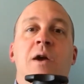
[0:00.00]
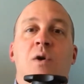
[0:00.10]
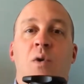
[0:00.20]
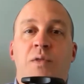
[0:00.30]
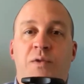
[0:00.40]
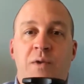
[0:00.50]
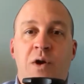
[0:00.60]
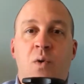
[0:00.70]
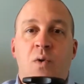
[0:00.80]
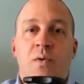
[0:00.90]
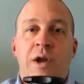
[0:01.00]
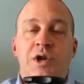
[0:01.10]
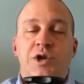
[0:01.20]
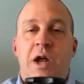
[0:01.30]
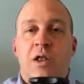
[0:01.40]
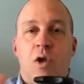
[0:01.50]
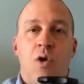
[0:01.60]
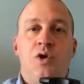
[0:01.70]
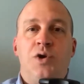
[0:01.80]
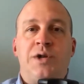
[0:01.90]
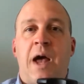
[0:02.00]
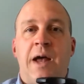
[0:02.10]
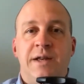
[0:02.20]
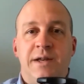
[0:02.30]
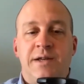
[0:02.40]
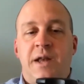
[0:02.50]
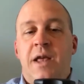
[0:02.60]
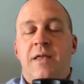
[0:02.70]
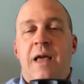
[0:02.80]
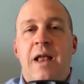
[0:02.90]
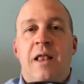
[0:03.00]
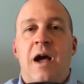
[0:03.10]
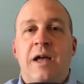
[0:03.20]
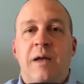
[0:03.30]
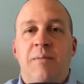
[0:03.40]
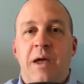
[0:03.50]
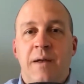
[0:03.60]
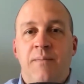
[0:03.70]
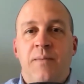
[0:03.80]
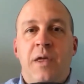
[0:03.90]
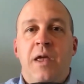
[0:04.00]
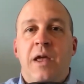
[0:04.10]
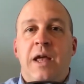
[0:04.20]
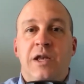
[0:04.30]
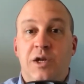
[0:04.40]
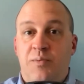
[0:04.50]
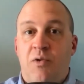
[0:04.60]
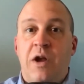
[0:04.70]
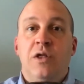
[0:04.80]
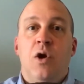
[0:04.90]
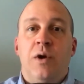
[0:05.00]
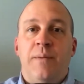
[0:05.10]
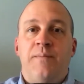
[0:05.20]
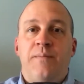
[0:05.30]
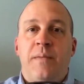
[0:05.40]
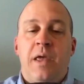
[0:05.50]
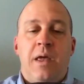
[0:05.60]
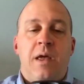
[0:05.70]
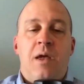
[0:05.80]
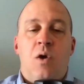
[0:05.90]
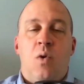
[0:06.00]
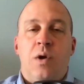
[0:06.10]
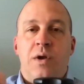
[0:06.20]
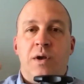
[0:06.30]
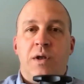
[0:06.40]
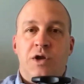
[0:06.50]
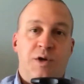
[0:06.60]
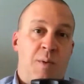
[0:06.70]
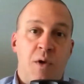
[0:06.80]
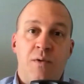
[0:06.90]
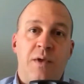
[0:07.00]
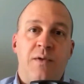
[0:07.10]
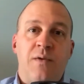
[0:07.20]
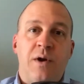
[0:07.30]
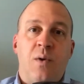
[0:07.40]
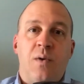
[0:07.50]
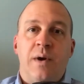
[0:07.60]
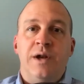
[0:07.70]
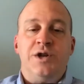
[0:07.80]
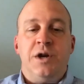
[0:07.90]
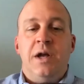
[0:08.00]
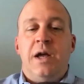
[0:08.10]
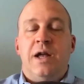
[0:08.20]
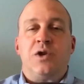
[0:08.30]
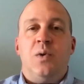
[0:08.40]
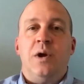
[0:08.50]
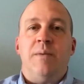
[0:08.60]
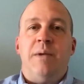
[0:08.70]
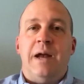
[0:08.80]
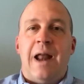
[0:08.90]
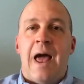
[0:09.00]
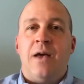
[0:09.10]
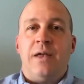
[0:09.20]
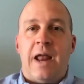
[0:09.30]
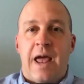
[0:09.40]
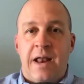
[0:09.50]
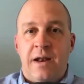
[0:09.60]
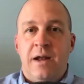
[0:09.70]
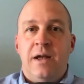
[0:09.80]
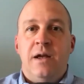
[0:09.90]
On 3/4 inch and larger sizes, that locking pin is spring loaded. On smaller than 3/4 inch, it's going to be an Allen head